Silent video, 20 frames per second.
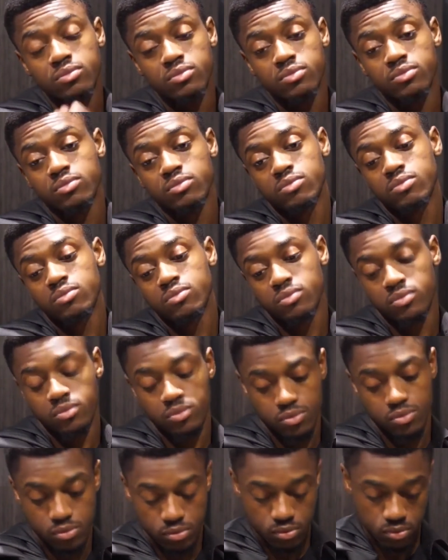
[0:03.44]

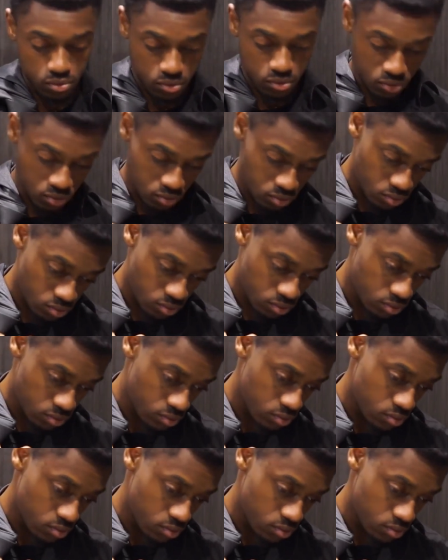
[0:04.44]
[no speech]